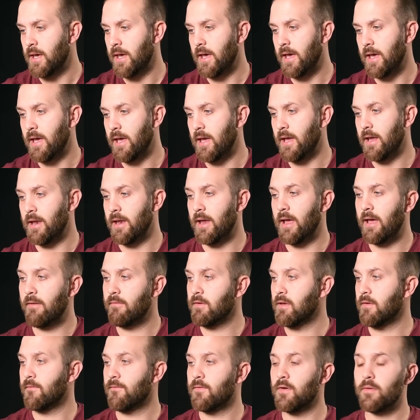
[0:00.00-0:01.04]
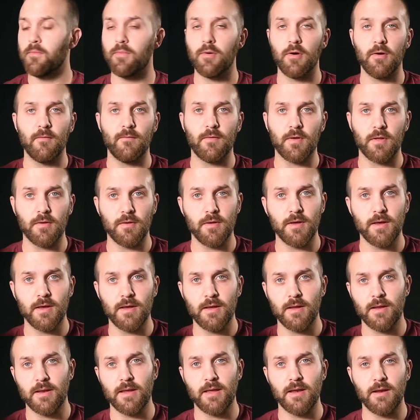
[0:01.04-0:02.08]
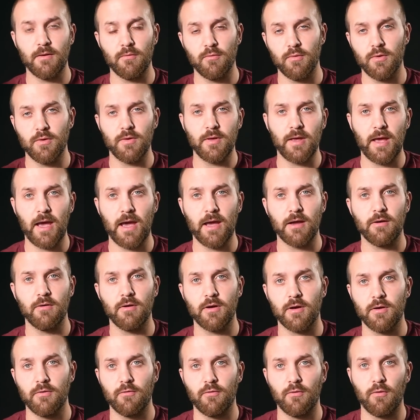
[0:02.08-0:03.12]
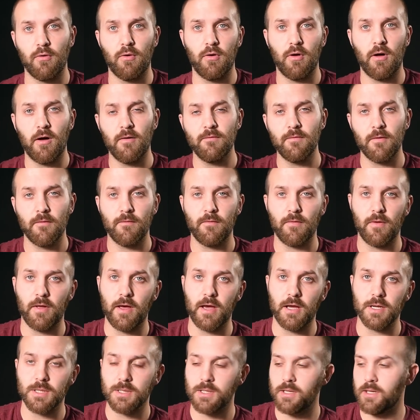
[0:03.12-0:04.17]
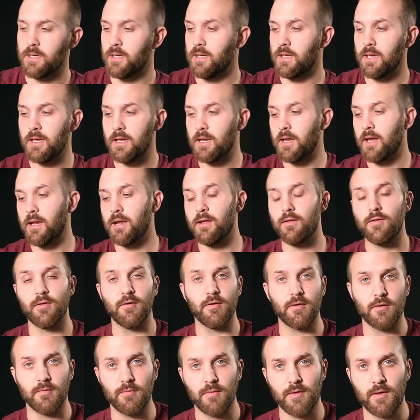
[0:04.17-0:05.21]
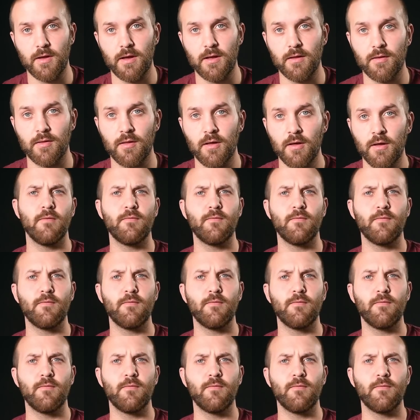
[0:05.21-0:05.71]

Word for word: and having it fit perfectly and getting really accurate control of your flash in any circumstance.